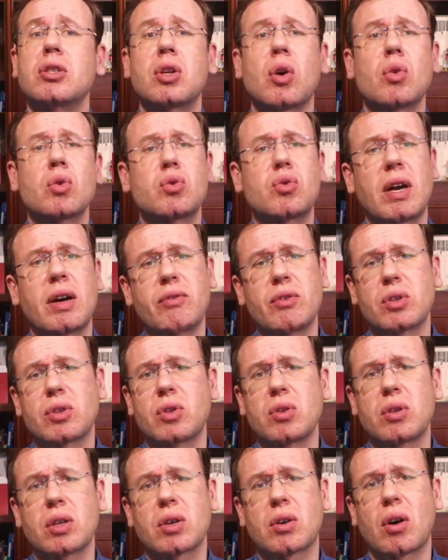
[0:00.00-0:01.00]
don't travel
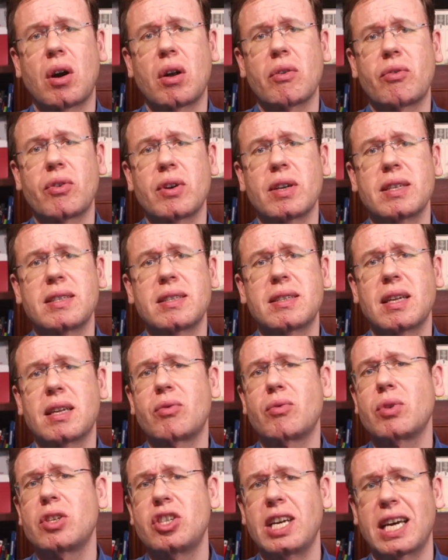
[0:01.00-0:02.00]
to the conference
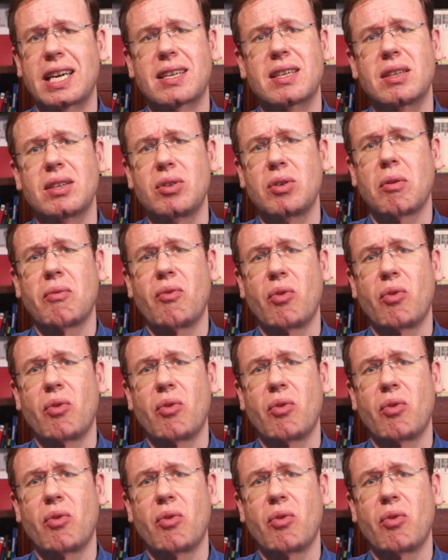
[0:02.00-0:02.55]
that rejected your